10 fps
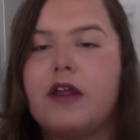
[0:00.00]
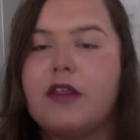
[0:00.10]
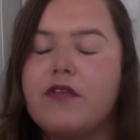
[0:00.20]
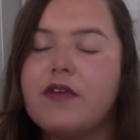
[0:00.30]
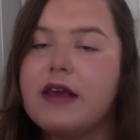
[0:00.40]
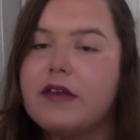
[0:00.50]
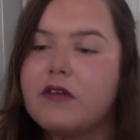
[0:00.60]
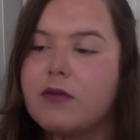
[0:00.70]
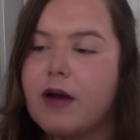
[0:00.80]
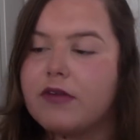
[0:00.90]
And the thing is
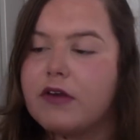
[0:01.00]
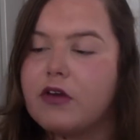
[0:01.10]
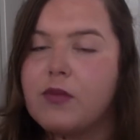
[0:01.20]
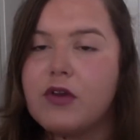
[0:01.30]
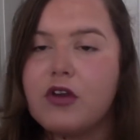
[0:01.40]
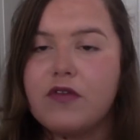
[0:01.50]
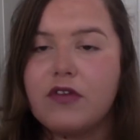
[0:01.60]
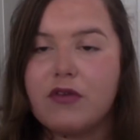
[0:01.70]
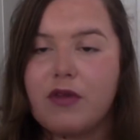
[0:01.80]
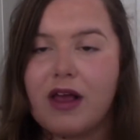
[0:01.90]
as well, is that your
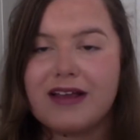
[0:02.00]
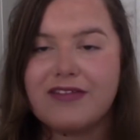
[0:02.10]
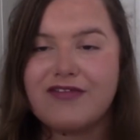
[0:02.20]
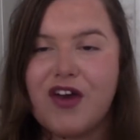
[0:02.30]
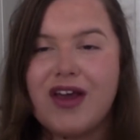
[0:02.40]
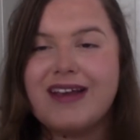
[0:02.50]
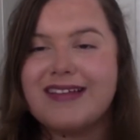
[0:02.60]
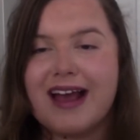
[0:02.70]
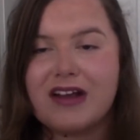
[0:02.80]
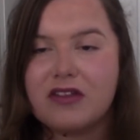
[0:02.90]
manoeuvres are like 30
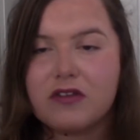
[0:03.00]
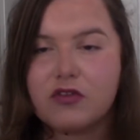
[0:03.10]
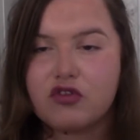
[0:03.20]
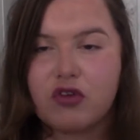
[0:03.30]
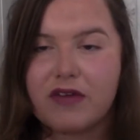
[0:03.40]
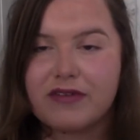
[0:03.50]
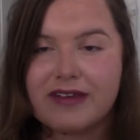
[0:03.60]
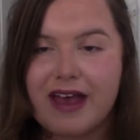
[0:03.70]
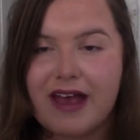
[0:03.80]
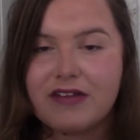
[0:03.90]
seconds of your driving
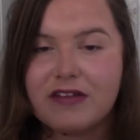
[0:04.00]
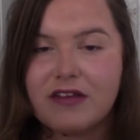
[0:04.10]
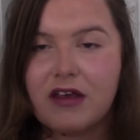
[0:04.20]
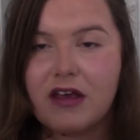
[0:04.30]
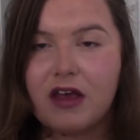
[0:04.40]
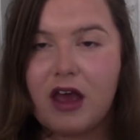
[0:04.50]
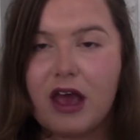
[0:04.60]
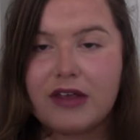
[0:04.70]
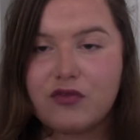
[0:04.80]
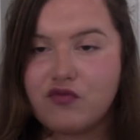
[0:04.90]
test.
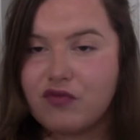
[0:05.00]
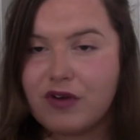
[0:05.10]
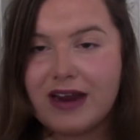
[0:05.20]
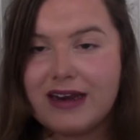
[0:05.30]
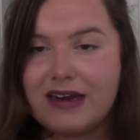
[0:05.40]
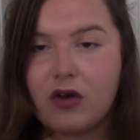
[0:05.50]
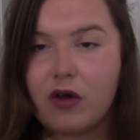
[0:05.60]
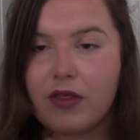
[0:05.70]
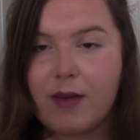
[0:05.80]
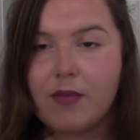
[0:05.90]
It's really
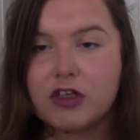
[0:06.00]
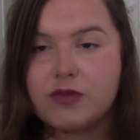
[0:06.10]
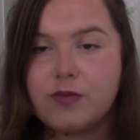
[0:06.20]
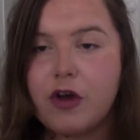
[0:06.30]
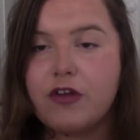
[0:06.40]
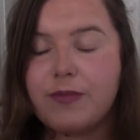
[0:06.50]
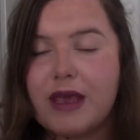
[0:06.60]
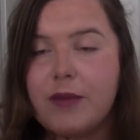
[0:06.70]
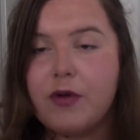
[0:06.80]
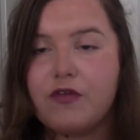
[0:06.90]
not that much. Most
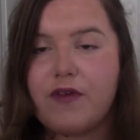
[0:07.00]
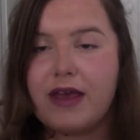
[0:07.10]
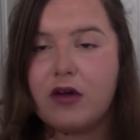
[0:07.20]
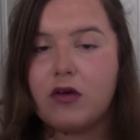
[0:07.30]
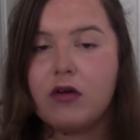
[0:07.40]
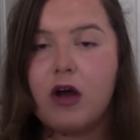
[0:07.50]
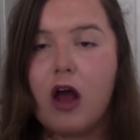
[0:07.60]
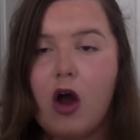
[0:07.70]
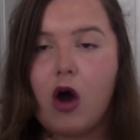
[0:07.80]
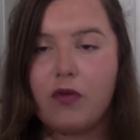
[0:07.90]
people fail
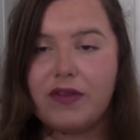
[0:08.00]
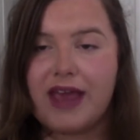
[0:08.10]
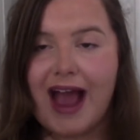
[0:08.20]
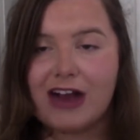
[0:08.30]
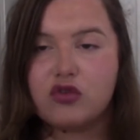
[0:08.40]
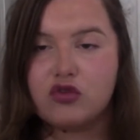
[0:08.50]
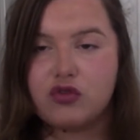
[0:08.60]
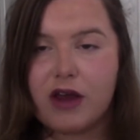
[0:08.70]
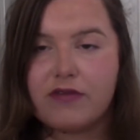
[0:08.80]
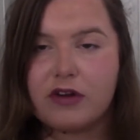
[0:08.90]
on the actual
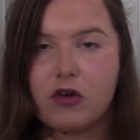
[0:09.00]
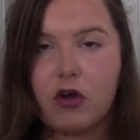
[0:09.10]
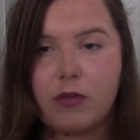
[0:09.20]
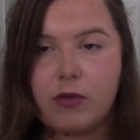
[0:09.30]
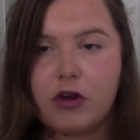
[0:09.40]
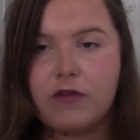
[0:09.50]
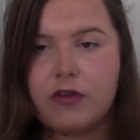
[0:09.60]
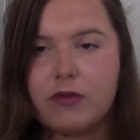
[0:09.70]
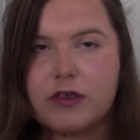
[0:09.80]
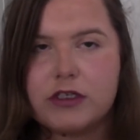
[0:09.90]
driving and not the
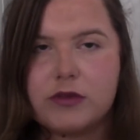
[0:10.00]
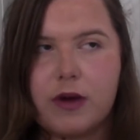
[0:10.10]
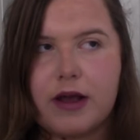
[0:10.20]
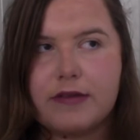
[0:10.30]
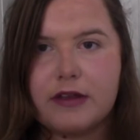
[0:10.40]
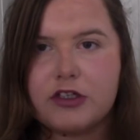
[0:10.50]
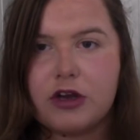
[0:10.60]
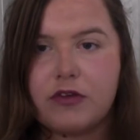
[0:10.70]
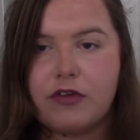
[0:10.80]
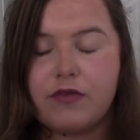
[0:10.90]
manoeuvres, which is why I said, you
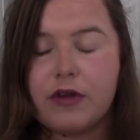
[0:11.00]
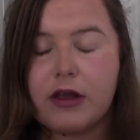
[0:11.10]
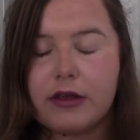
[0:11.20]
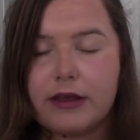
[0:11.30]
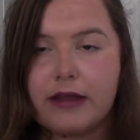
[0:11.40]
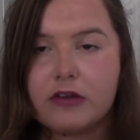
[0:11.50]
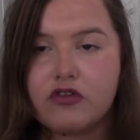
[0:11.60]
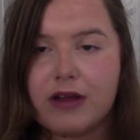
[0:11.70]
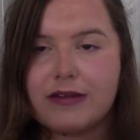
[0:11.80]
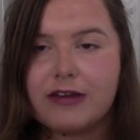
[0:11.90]
know, if you feel like you're getting
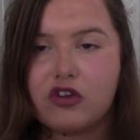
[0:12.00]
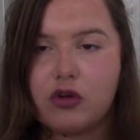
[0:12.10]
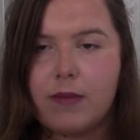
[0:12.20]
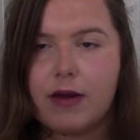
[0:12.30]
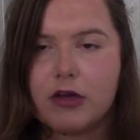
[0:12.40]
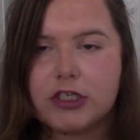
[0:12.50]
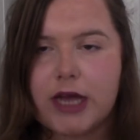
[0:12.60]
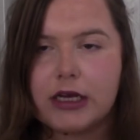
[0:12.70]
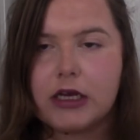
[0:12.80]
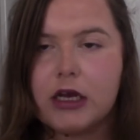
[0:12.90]
distracted, do a mirror
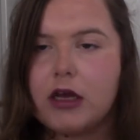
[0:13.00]
check.